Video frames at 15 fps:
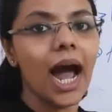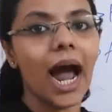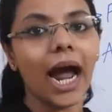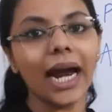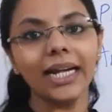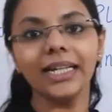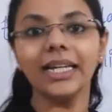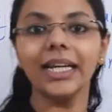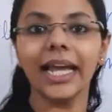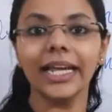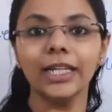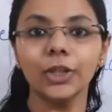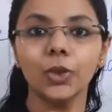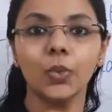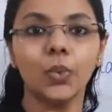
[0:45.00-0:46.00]

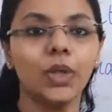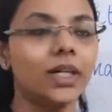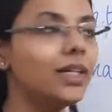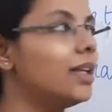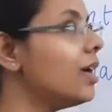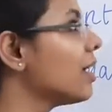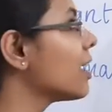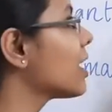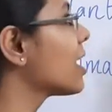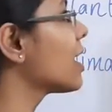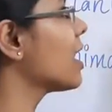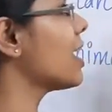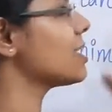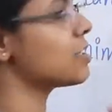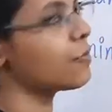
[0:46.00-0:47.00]
underlined the word
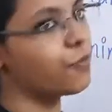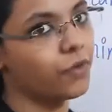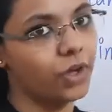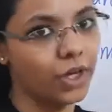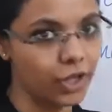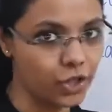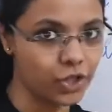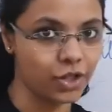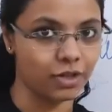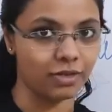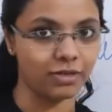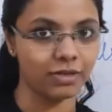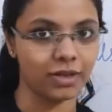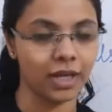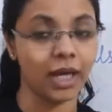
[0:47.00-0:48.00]

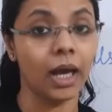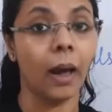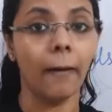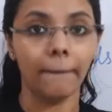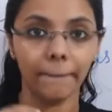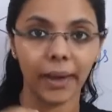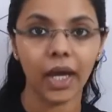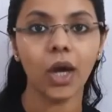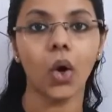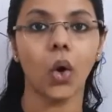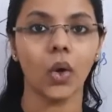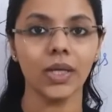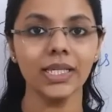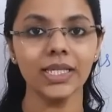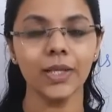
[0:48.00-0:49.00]
classification
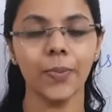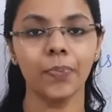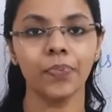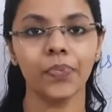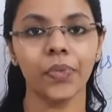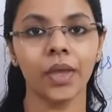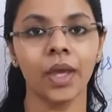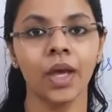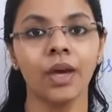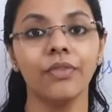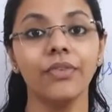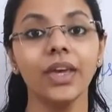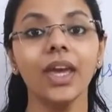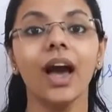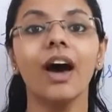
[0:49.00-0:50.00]
because
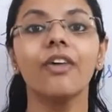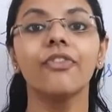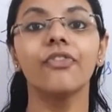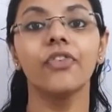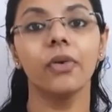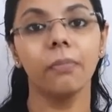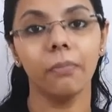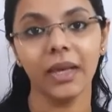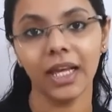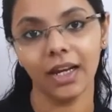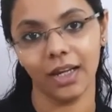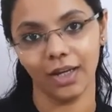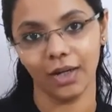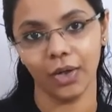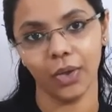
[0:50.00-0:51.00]
we are
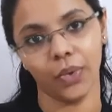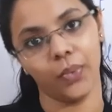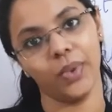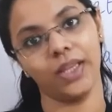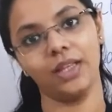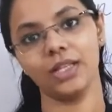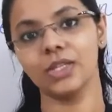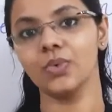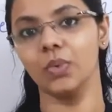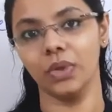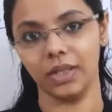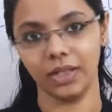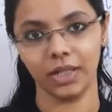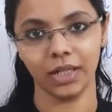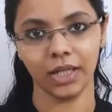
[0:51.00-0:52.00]
familiar with this
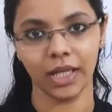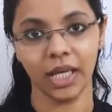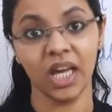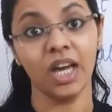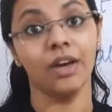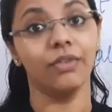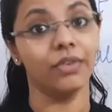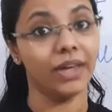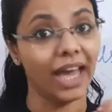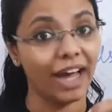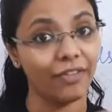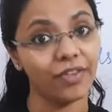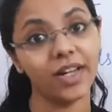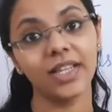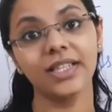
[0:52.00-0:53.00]
word. We
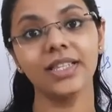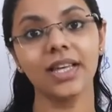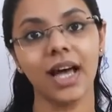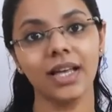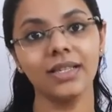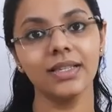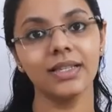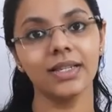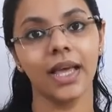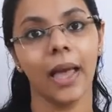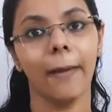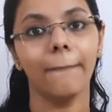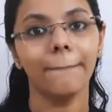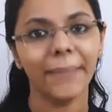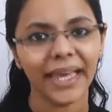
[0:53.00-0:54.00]
have discussed
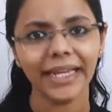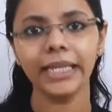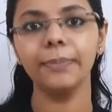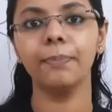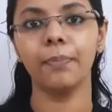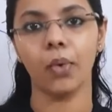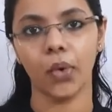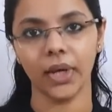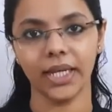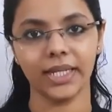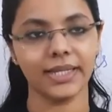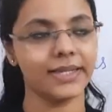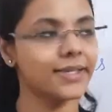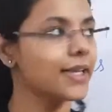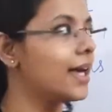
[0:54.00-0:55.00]
many
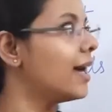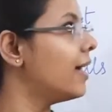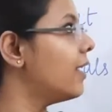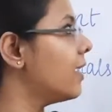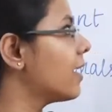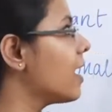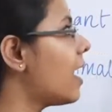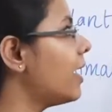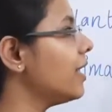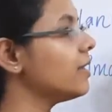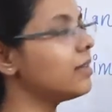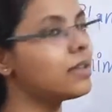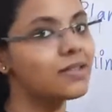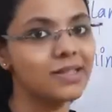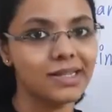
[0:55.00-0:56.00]
points
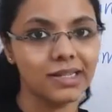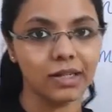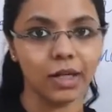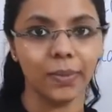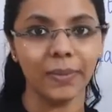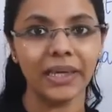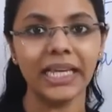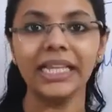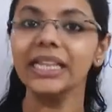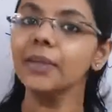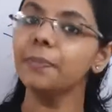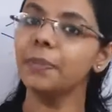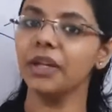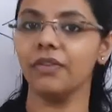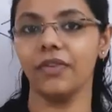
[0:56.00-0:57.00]
regarding this term in the
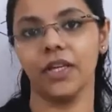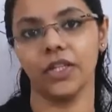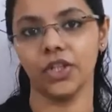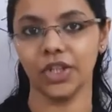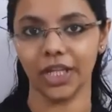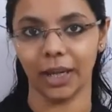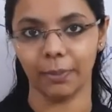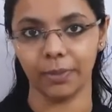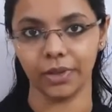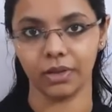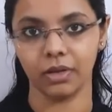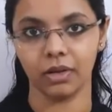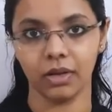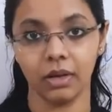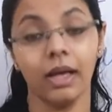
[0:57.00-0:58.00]
previous
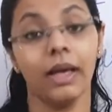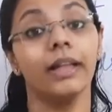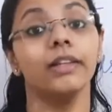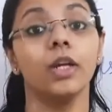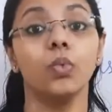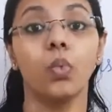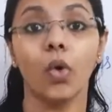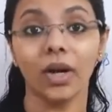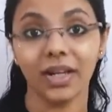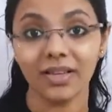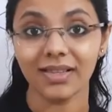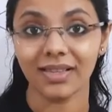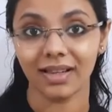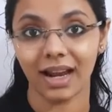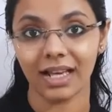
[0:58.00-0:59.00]
chapter. That what
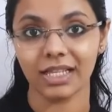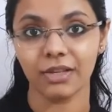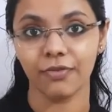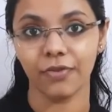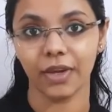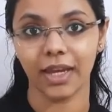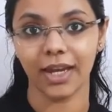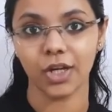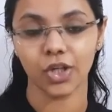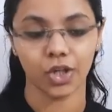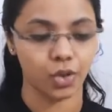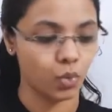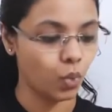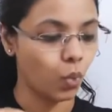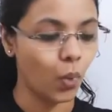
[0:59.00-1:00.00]
is
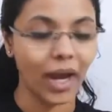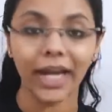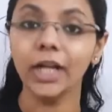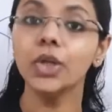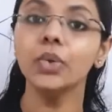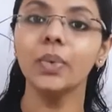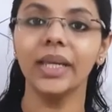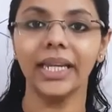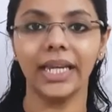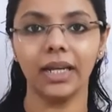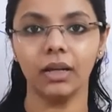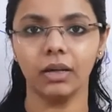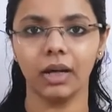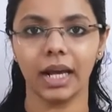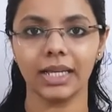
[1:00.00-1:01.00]
classification, why do we
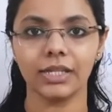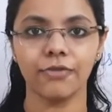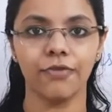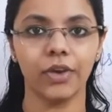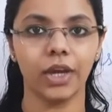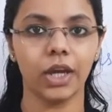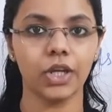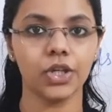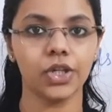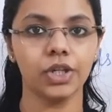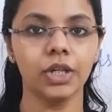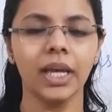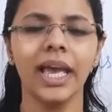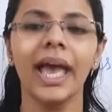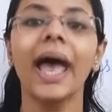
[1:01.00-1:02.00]
need
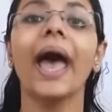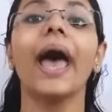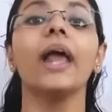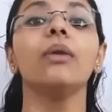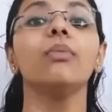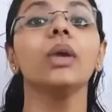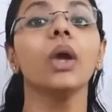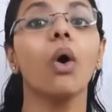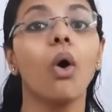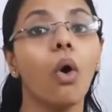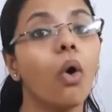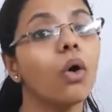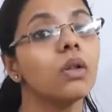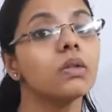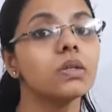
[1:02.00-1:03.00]
classification, and we
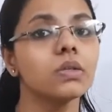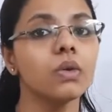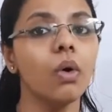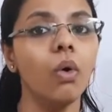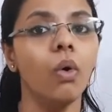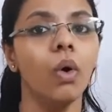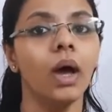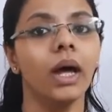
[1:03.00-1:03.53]
also